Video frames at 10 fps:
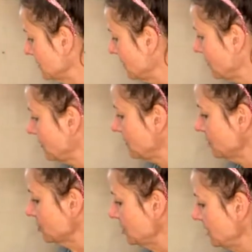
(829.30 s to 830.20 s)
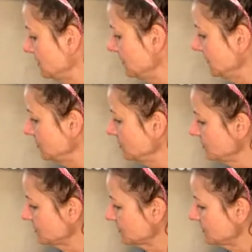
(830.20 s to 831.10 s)
or shall we
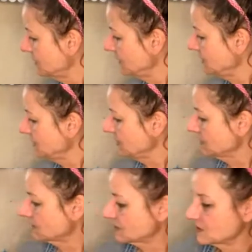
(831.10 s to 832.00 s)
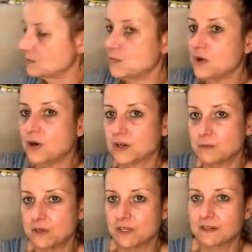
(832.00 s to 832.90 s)
use the smaller
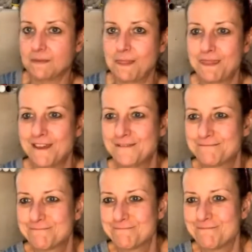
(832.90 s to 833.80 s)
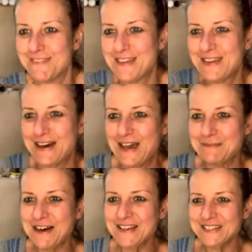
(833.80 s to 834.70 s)
one? I'm
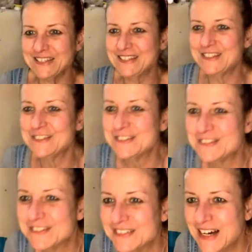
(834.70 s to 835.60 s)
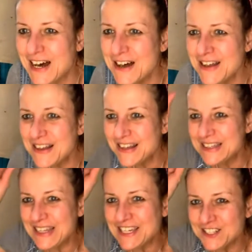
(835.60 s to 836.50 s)
asking you. Ah,
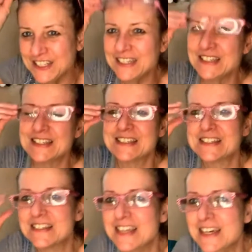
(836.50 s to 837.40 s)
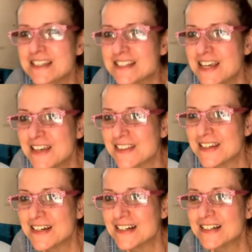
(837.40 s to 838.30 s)
there she is. There's Heather.
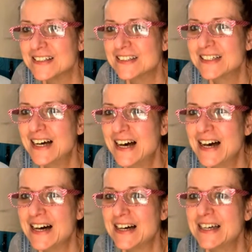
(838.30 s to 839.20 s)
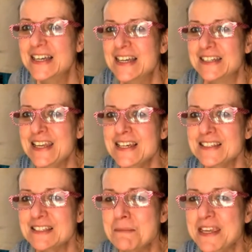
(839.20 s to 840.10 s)
There's
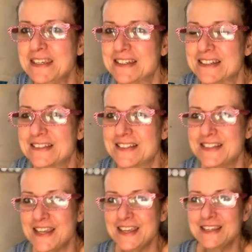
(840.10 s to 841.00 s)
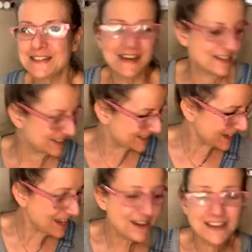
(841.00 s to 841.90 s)
the maker. Guys,
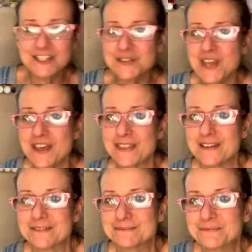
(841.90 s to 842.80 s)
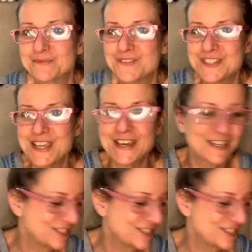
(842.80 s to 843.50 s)
say hi to Heather. Say hi